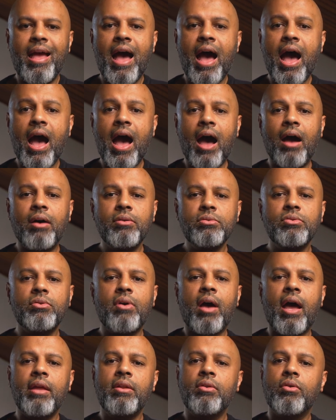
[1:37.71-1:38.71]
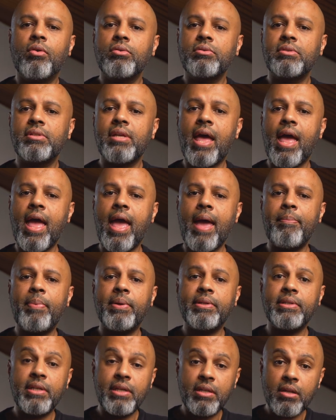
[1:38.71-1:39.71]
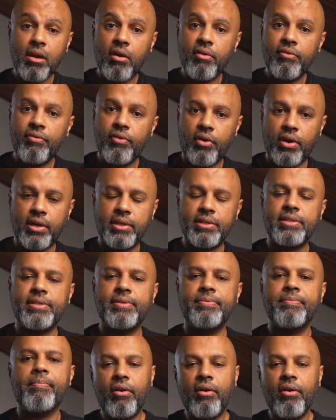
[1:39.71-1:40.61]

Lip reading: How do high notes happen in our voice?